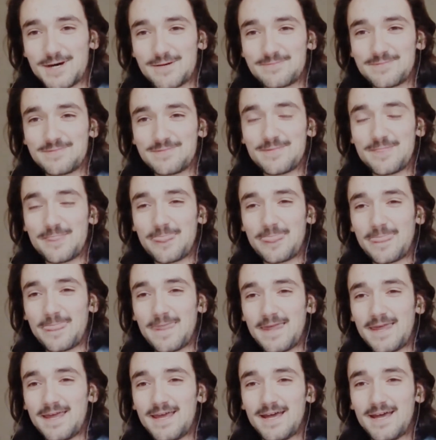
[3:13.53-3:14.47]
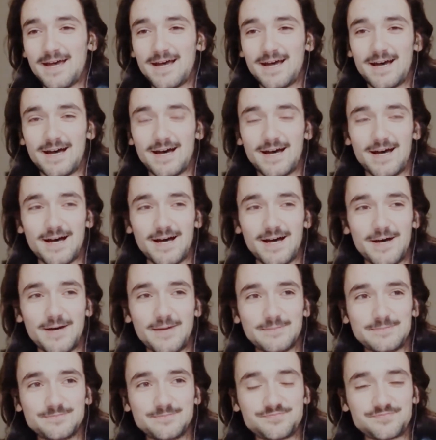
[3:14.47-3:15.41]
um,
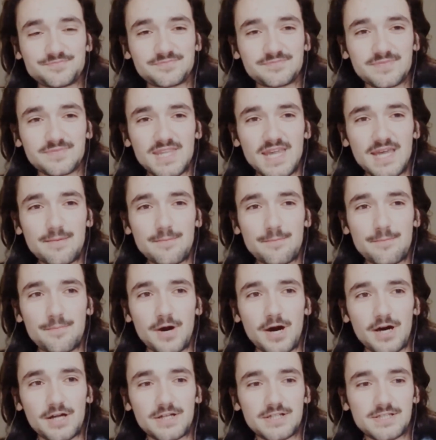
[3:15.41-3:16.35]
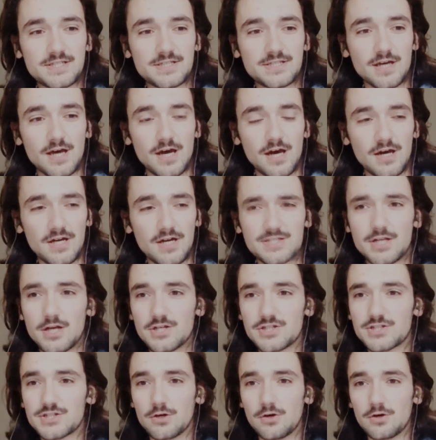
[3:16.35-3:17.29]
but it's also
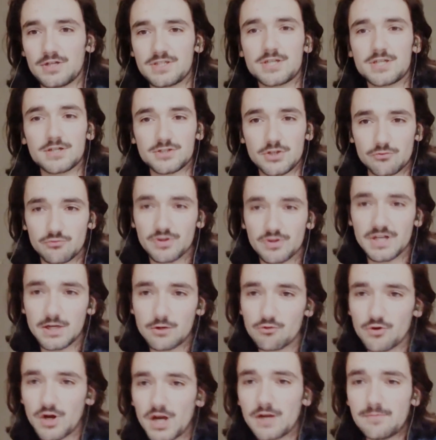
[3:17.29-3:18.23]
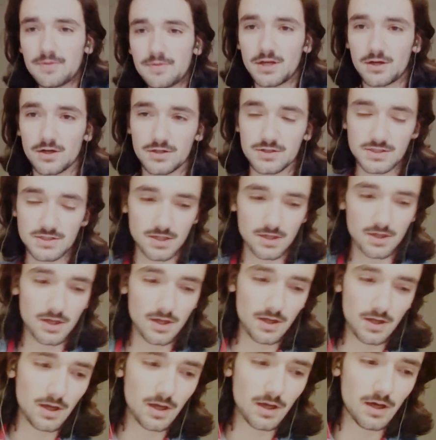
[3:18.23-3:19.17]
really great because
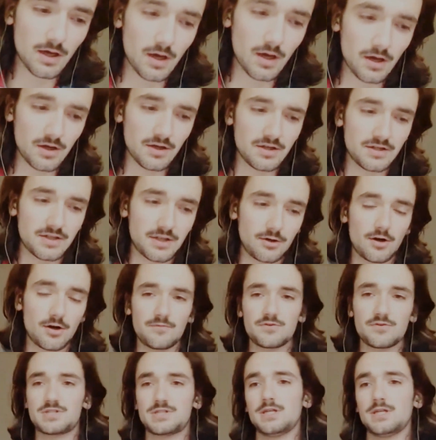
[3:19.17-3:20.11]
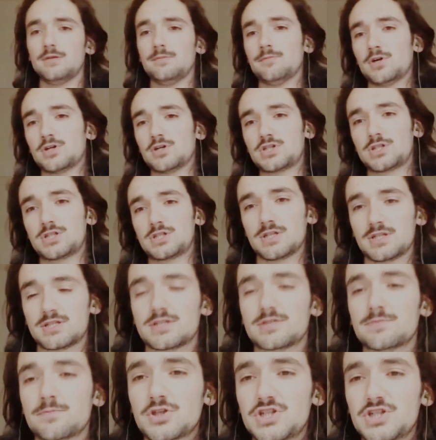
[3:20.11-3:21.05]
they're obviously it's much easier
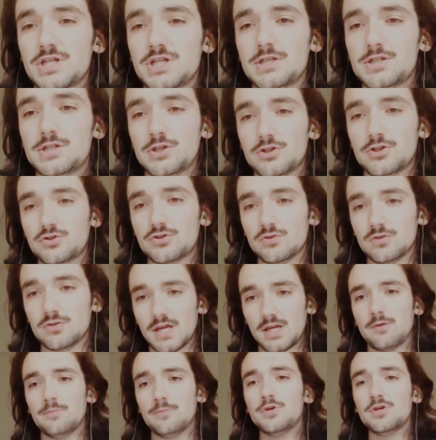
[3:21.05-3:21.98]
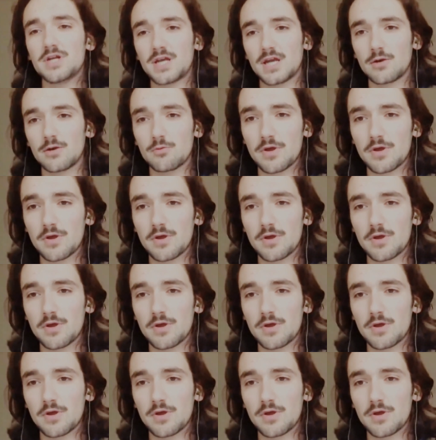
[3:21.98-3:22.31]
to like communicate with them.